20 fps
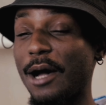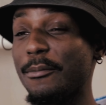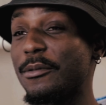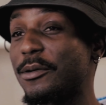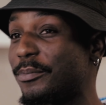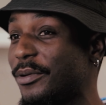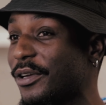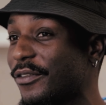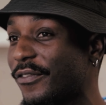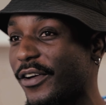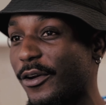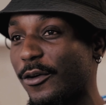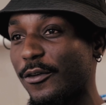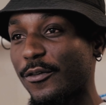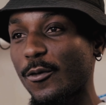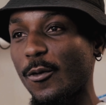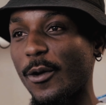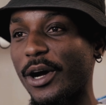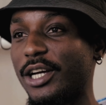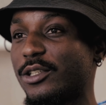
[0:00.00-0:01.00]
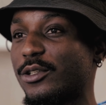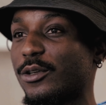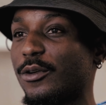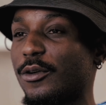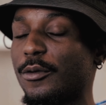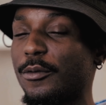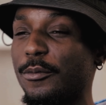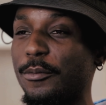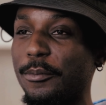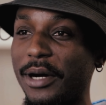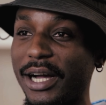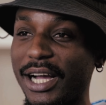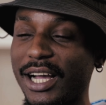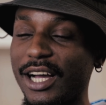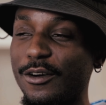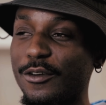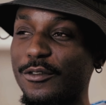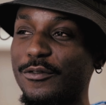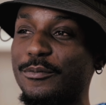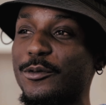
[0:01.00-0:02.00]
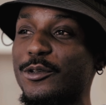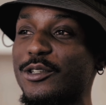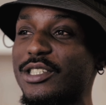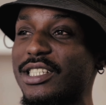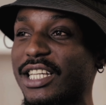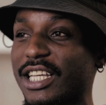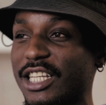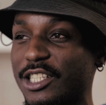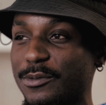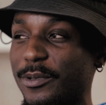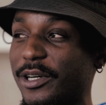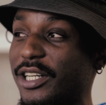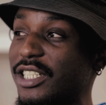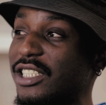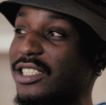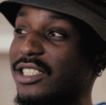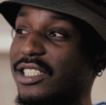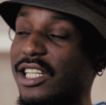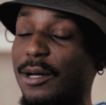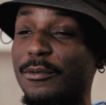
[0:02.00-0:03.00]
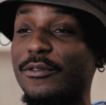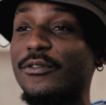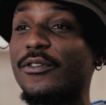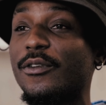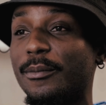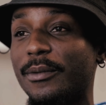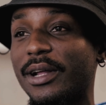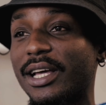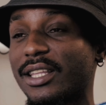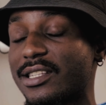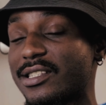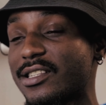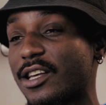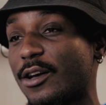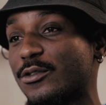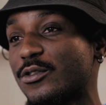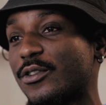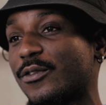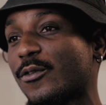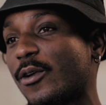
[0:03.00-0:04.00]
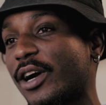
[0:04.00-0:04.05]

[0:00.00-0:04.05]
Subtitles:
I'm a big fan of Kwaito. My kind of music inspiration is coming from like the sounds of